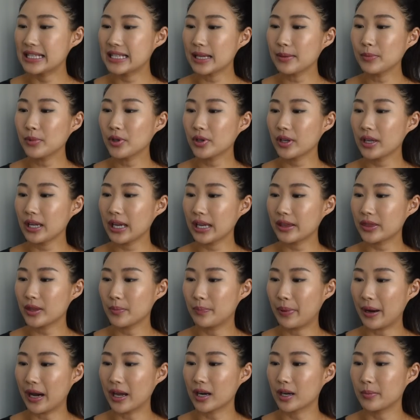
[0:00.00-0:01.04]
As I'm looking at the
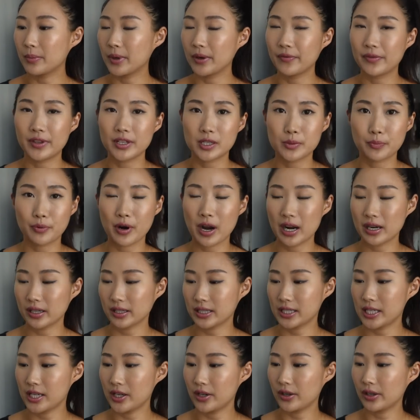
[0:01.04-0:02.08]
bottom of this
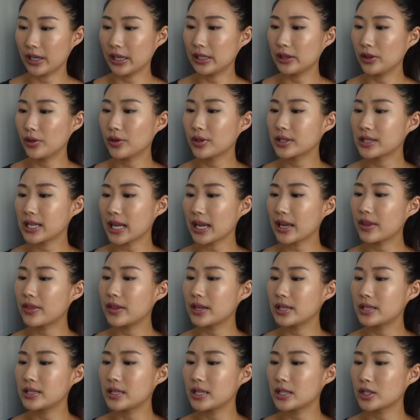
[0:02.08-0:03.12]
product here, it looks like
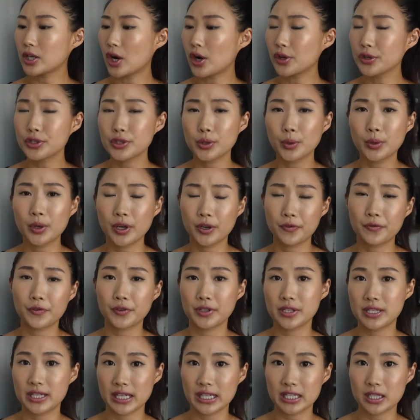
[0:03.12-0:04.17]
this is also good for
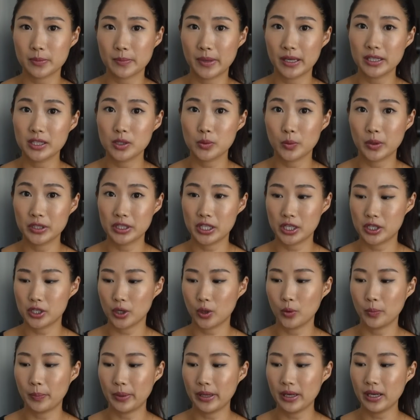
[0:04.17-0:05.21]
6 months once it's
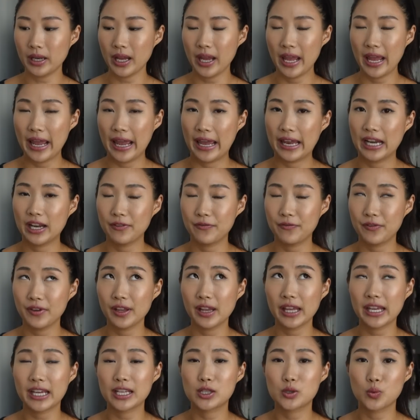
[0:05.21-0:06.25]
open, and I feel
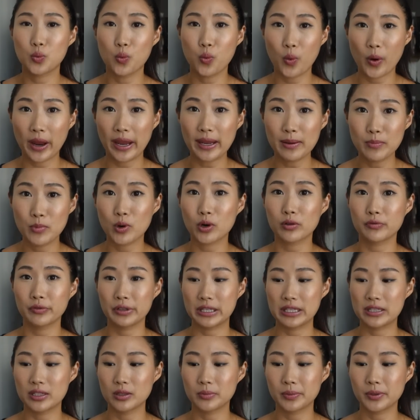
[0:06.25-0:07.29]
like it's way more
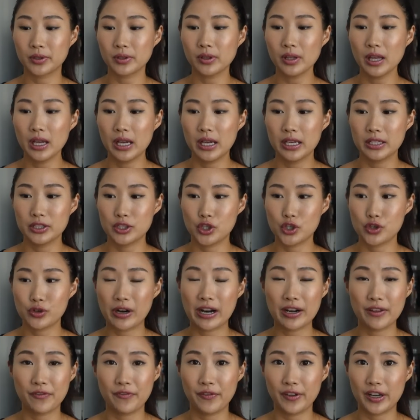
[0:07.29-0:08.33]
reasonable to try
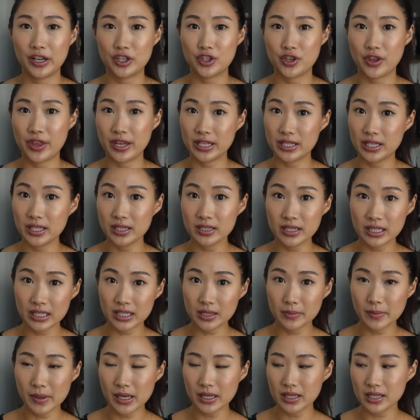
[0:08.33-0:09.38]
to finish this in 6
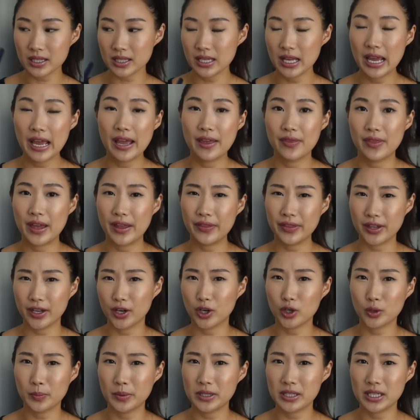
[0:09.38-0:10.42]
months than the
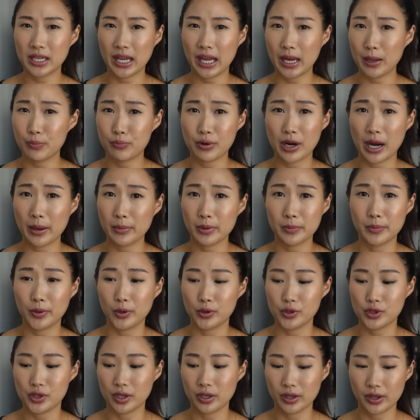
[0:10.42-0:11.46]
Urban Decay Primer
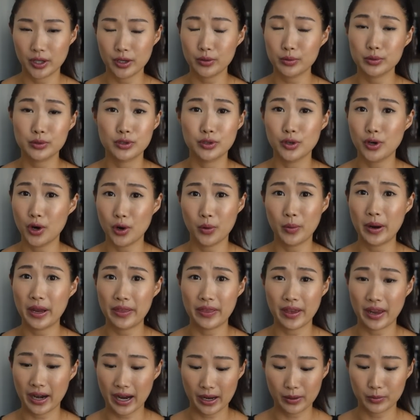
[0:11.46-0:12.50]
Potion. There was no way
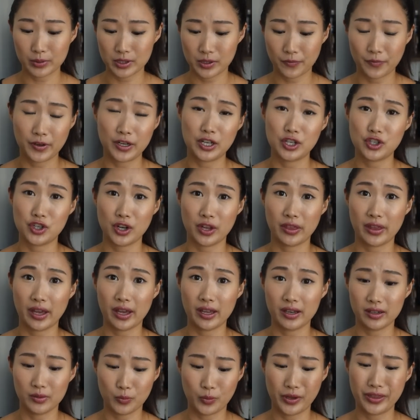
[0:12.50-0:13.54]
that I was finishing
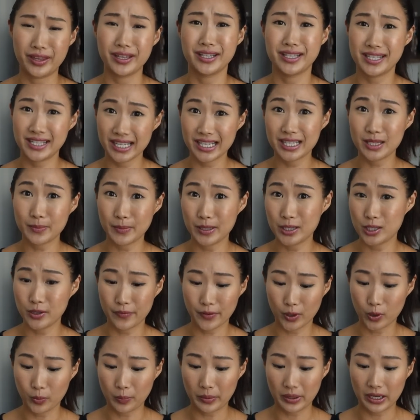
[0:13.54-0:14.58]
that within 6 months of
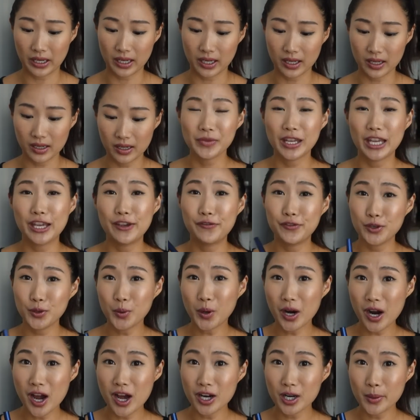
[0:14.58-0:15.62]
opening it. If you
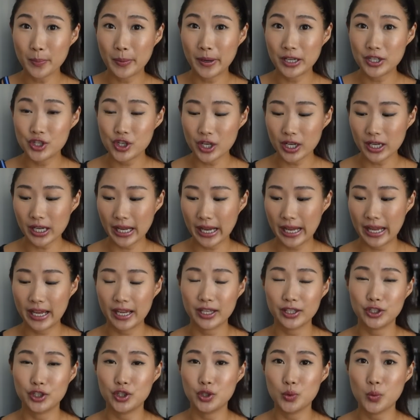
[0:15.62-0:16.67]
are on a budget
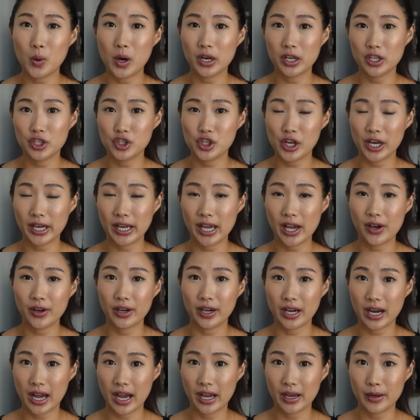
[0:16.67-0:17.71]
and you want to check out
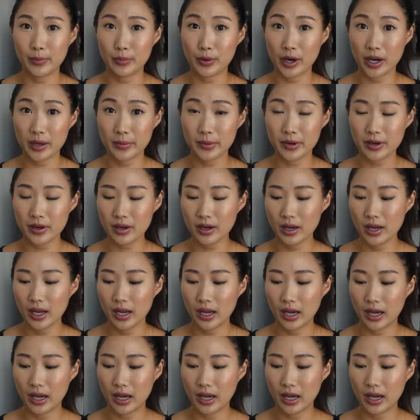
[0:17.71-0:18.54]
an eye primer,